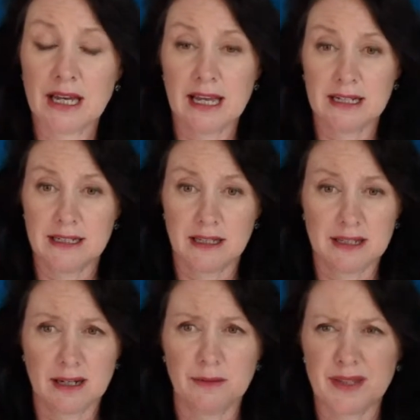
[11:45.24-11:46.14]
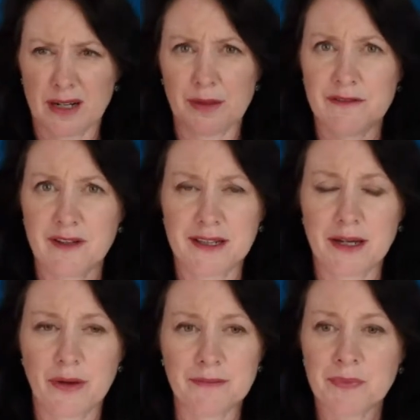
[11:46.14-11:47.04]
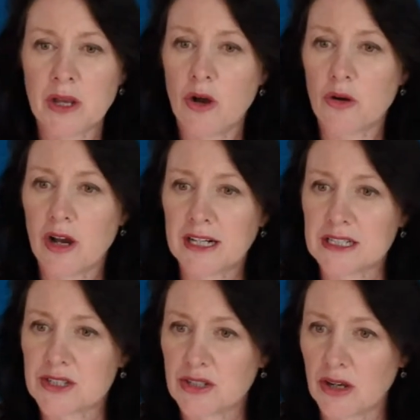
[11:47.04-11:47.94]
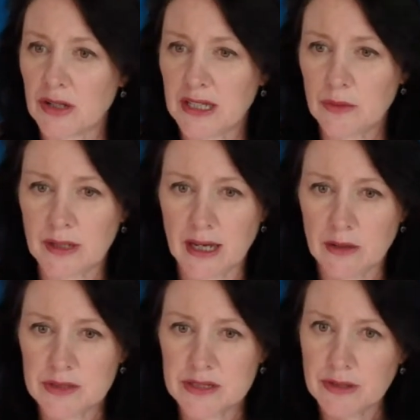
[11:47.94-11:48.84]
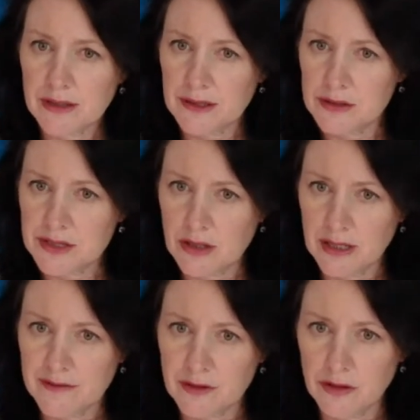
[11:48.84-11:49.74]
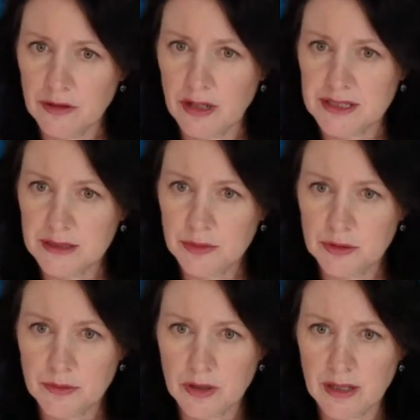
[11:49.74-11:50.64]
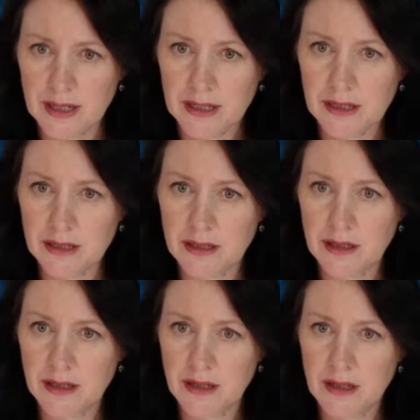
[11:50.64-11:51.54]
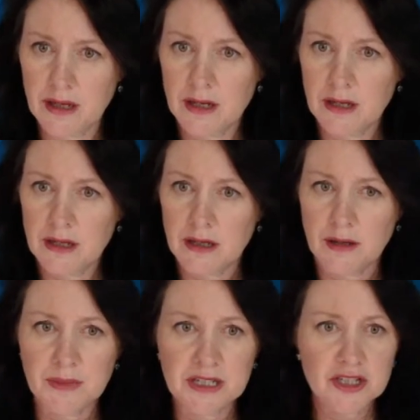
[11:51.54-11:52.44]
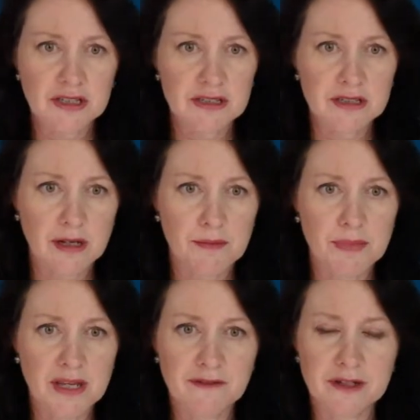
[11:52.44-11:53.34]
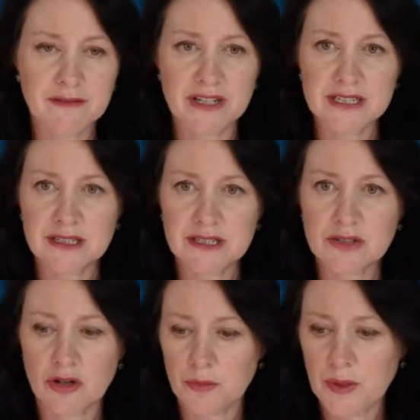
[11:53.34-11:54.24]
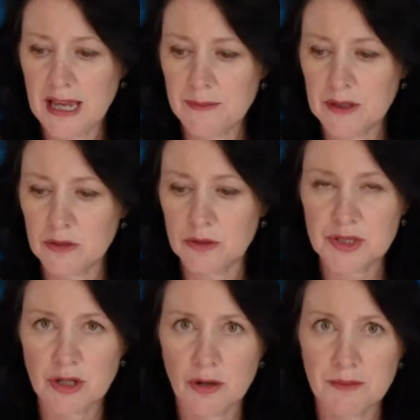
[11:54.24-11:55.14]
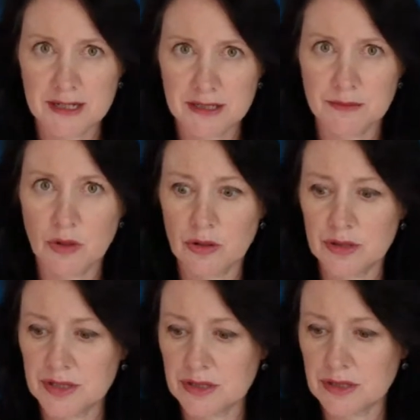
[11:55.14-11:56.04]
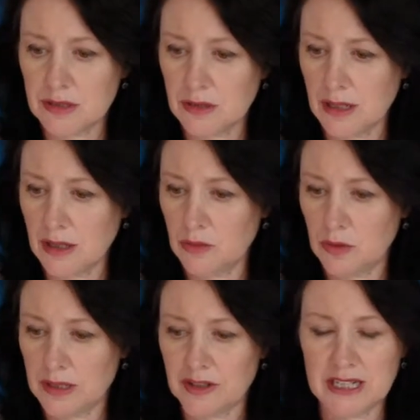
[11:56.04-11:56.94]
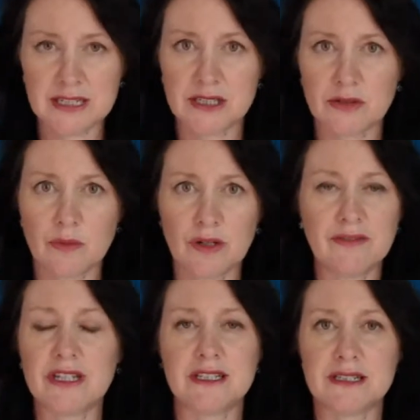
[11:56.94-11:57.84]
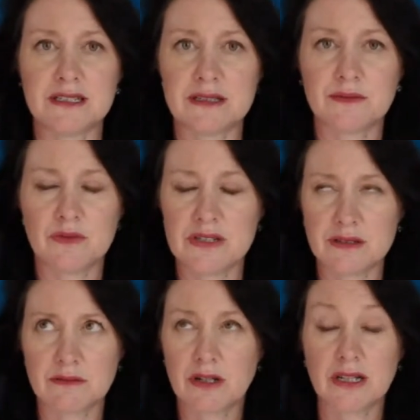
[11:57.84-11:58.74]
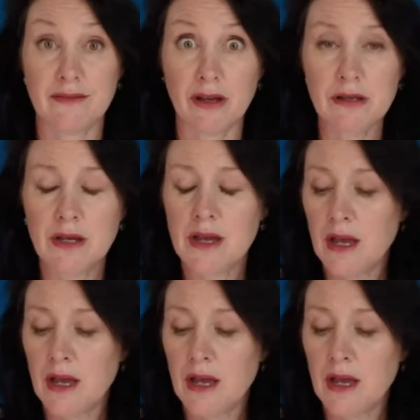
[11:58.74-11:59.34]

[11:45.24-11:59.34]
And that'll be fun, that one. Alrighty, so here we are. Was there anything else I had forgotten? I did put I mentioned Barefoot Investor, Scott Pape, and also Martin Morris. Whatever he's doing, whatever he does is clever.